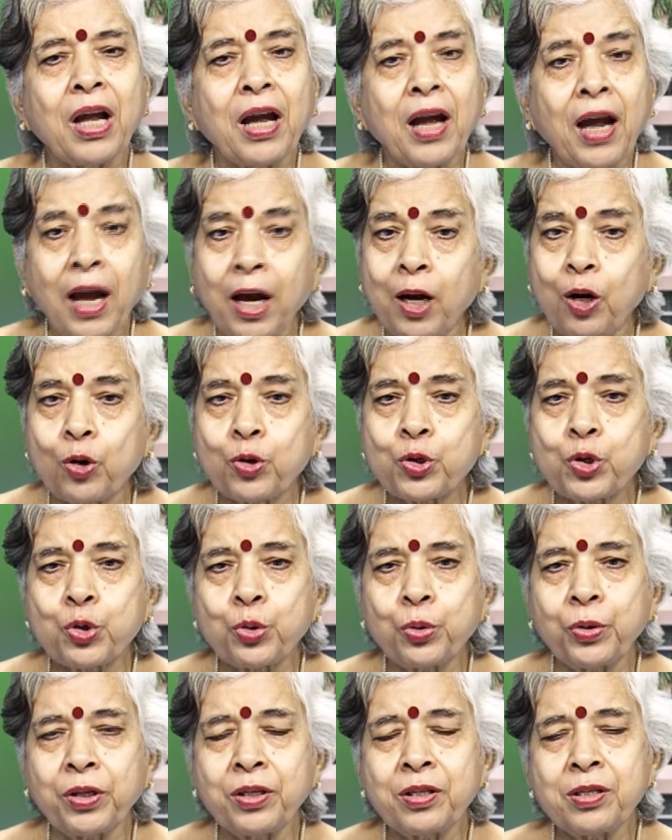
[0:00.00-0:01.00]
Hello
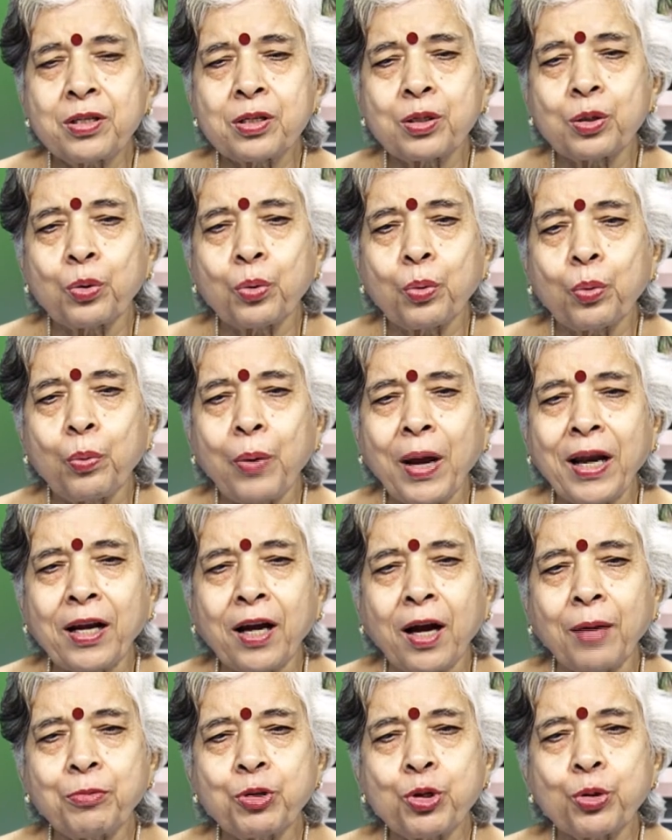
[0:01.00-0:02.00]
students,
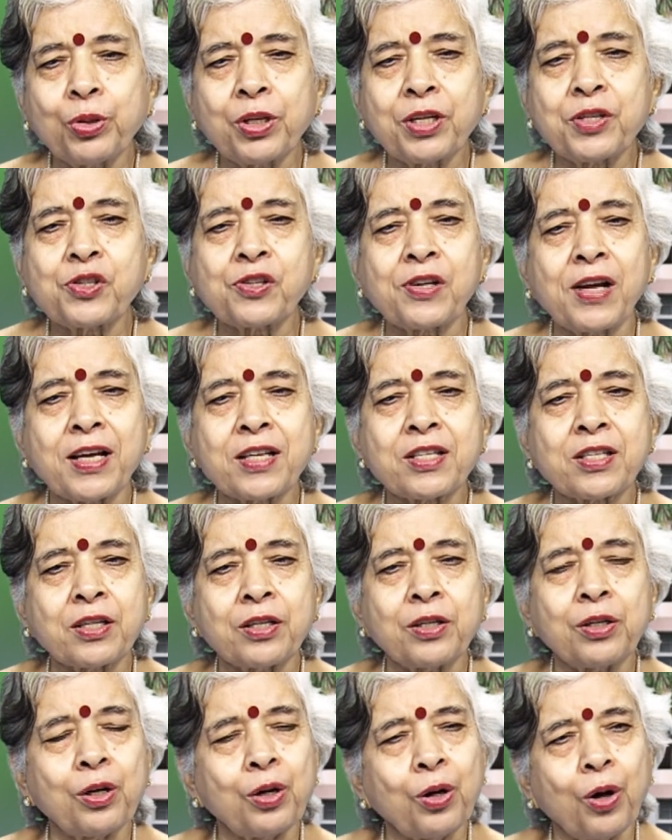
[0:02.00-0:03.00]
welcome to this
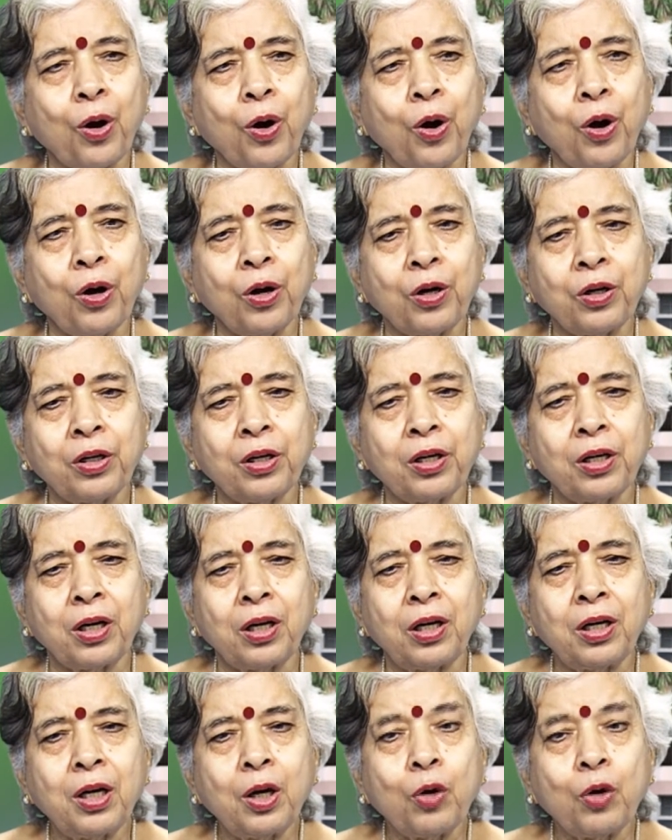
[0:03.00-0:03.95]
lesson on